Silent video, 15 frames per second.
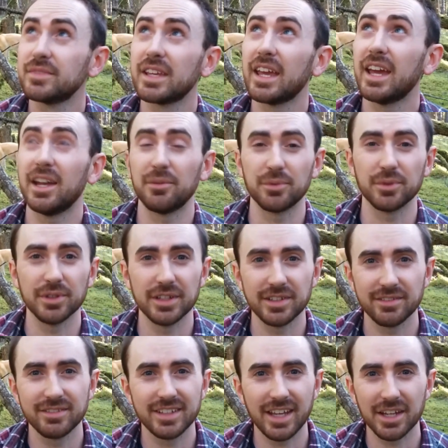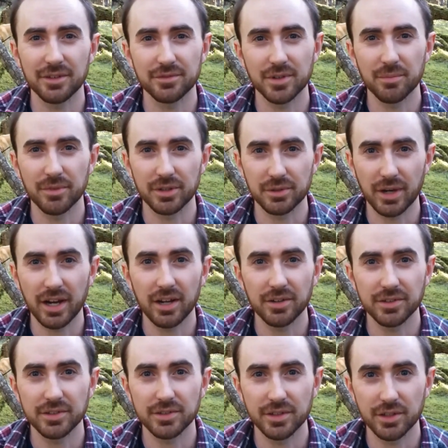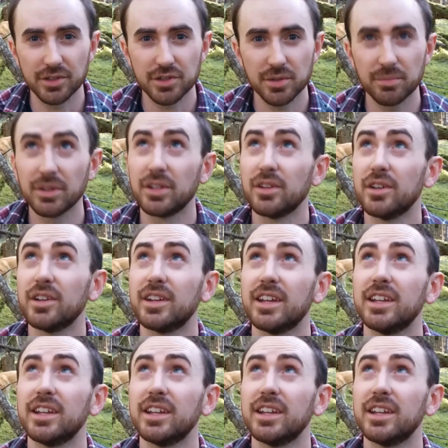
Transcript: can't really get it from the ground, you should be good.